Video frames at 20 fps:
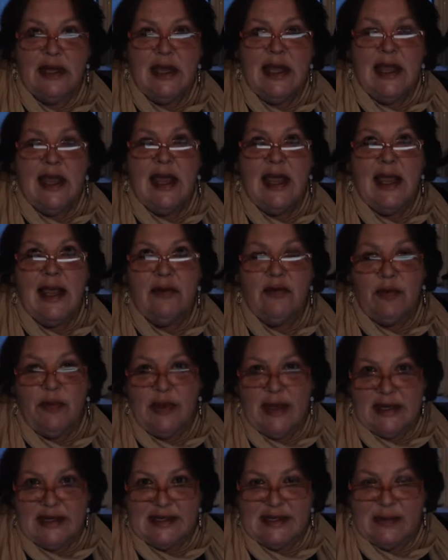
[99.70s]
and
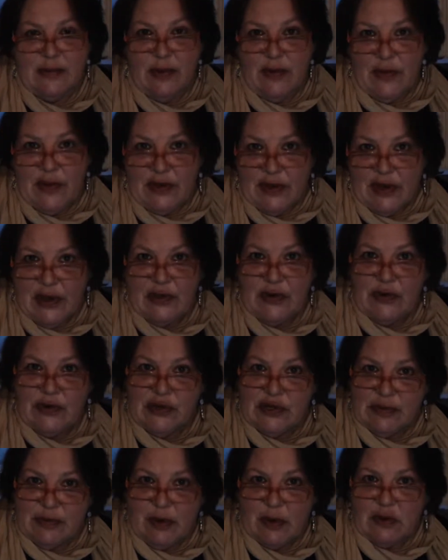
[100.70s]
replace it with another
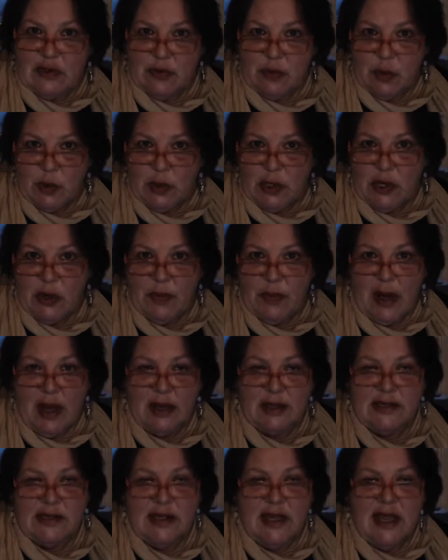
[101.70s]
disposable litter
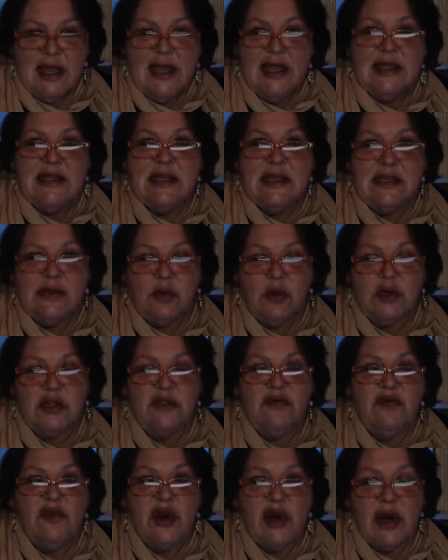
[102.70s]
box. This works
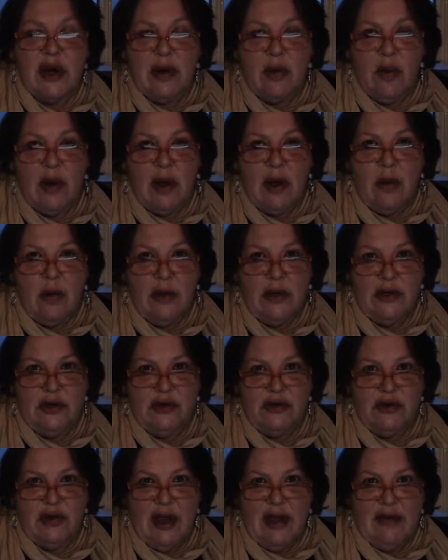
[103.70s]
very well when you're
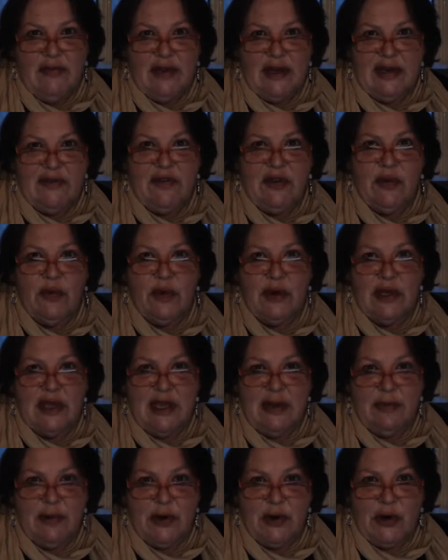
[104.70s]
traveling if you want to
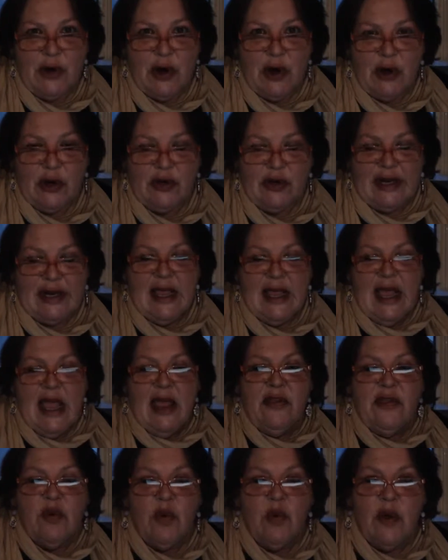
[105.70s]
keep your car clean.
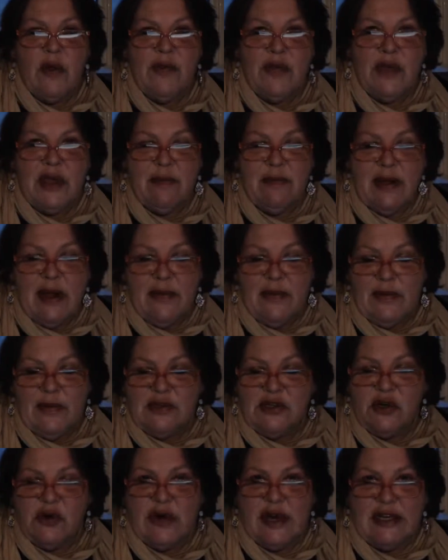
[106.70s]
The one thing about those
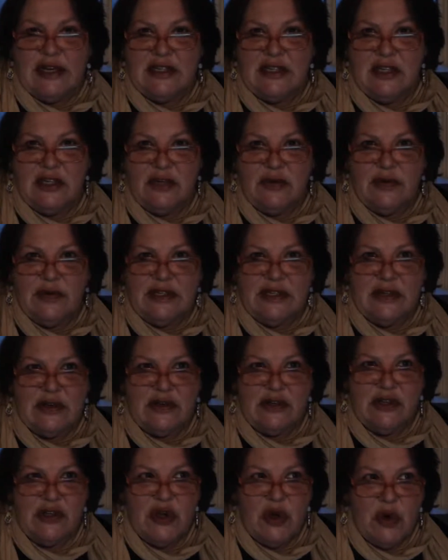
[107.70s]
crates too is there's
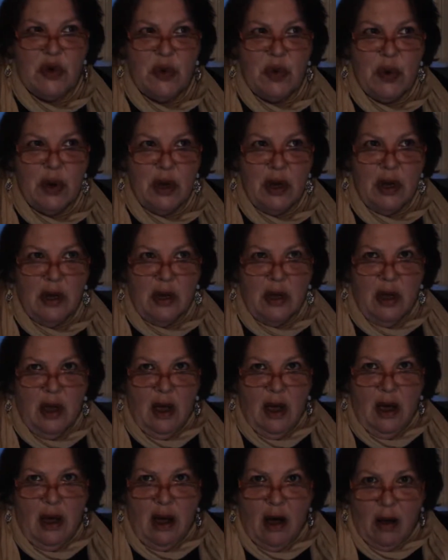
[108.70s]
no
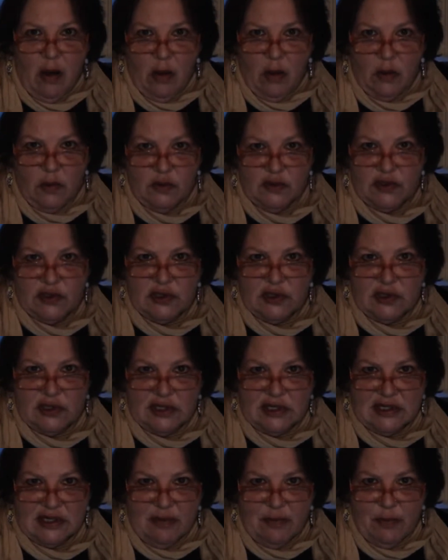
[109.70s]
holes. It's
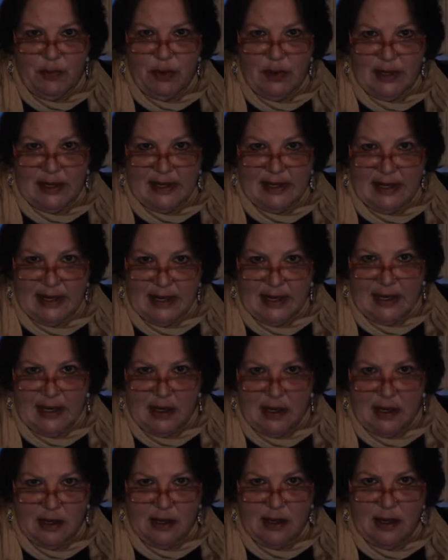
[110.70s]
just completely,
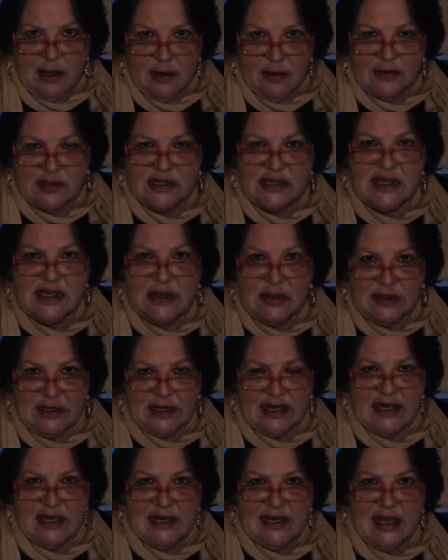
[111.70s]
sealed
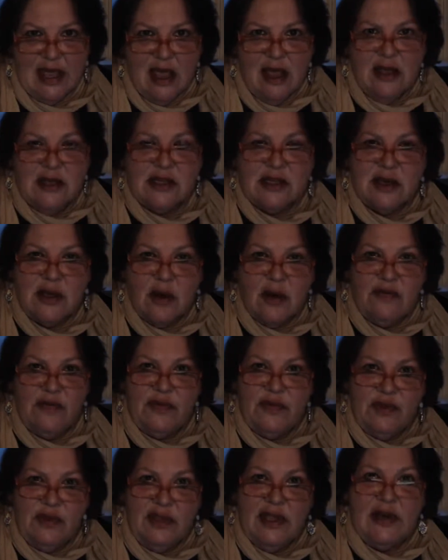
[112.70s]
in. So if
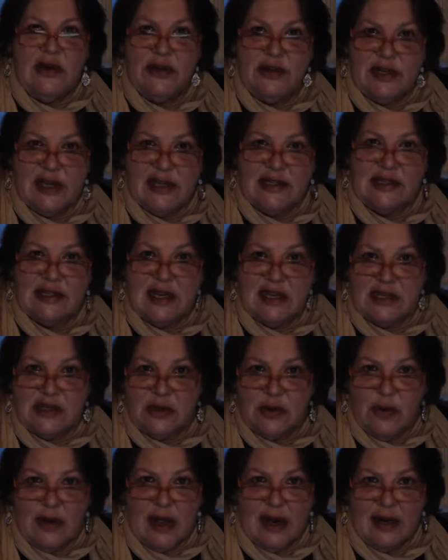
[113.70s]
litter does get
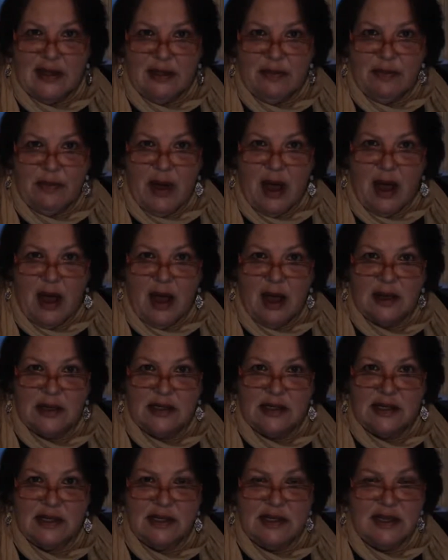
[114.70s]
thrown out of the box,
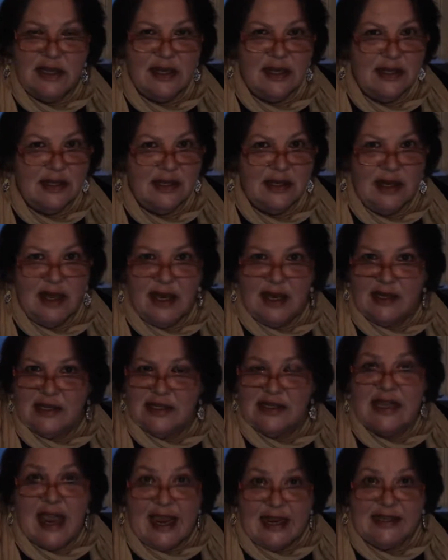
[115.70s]
then it
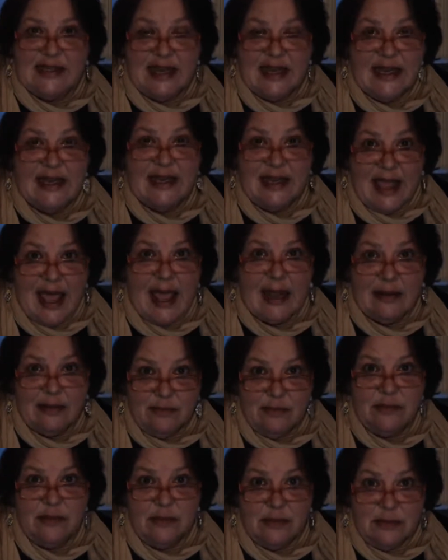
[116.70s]
stays in that
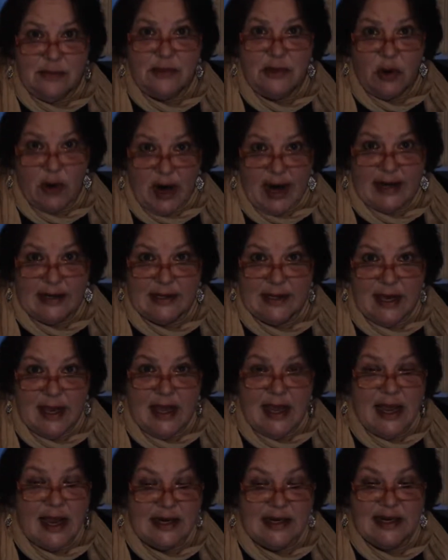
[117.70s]
crate.
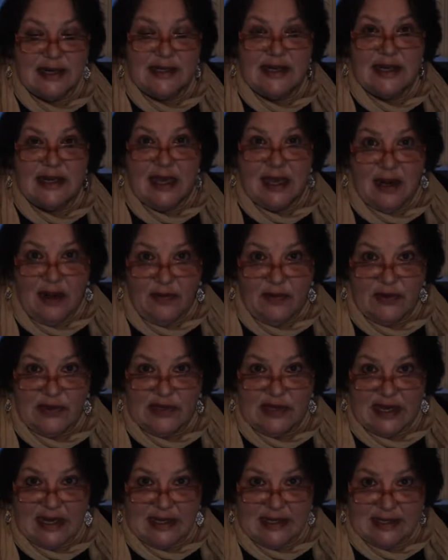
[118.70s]
It doesn't get on the
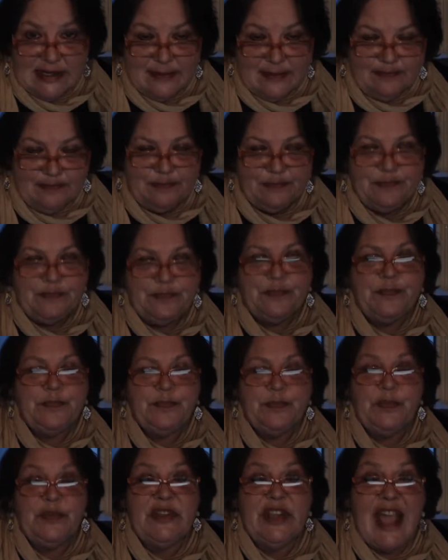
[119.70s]
seats.
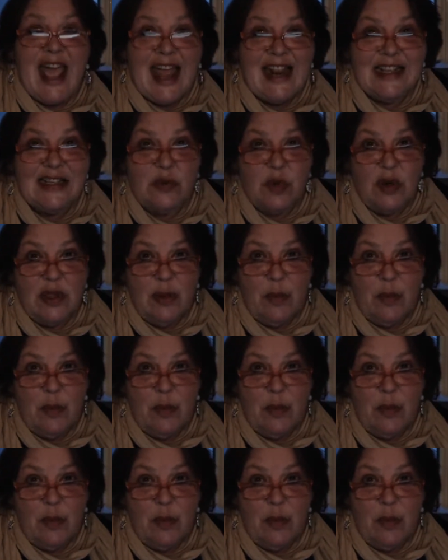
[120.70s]
That is one of the